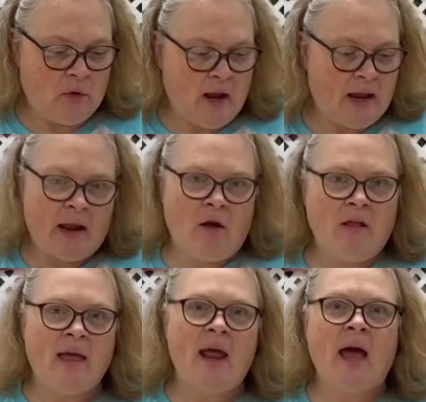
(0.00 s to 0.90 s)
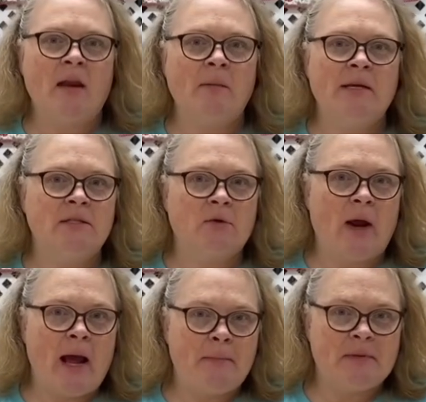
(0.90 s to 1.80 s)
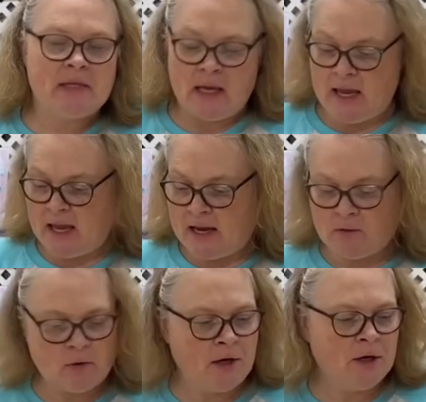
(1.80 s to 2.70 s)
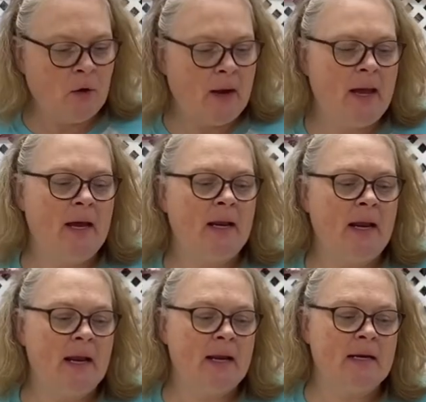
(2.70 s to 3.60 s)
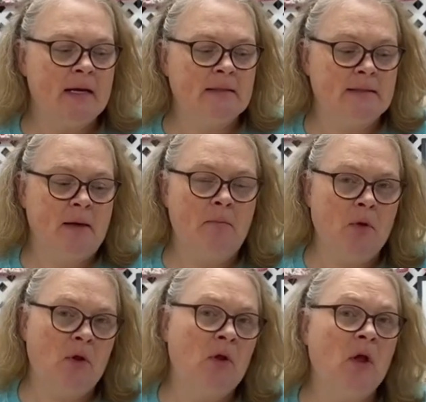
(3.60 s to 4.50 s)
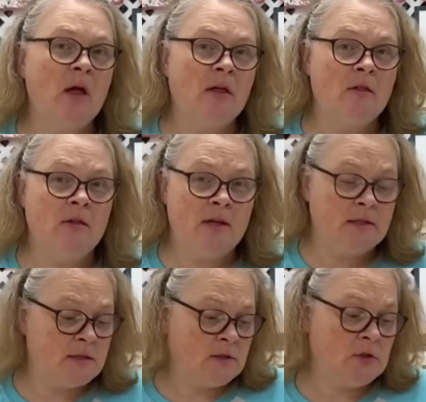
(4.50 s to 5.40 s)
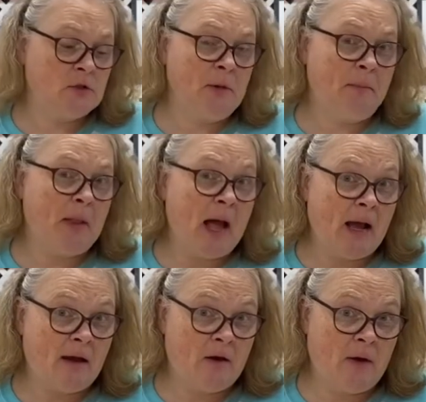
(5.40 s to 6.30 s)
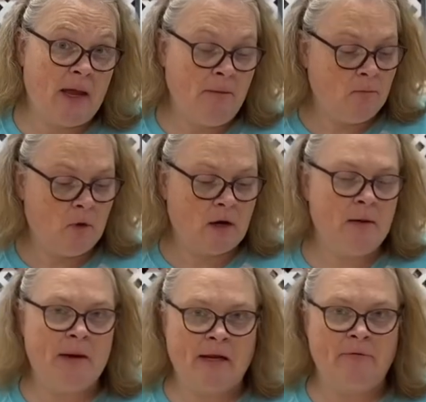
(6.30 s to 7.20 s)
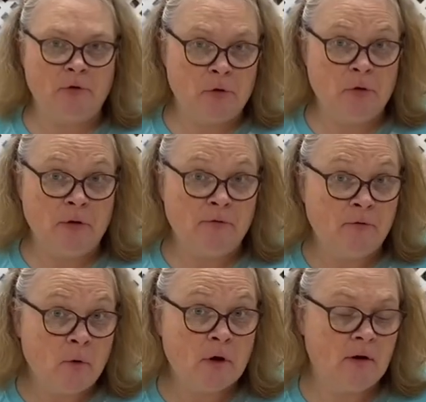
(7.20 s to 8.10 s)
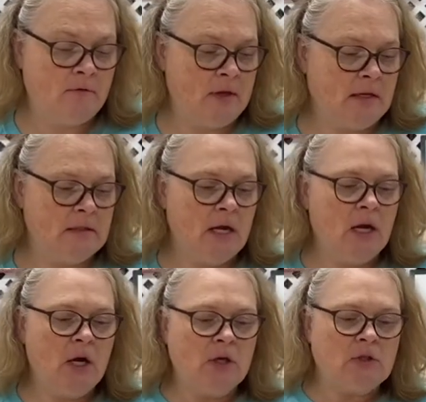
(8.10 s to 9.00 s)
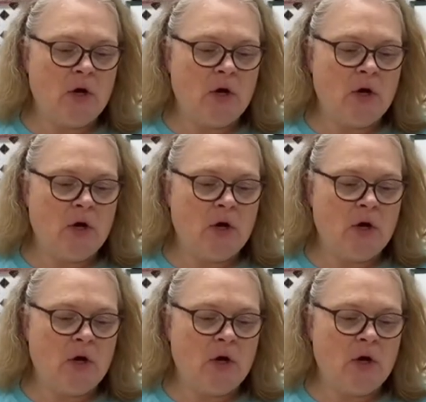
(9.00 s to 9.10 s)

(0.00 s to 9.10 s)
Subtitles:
So I got all that out of my scraps, and we're gonna go ahead and assemble this strip block, okay? We're gonna make a total of 4 of these.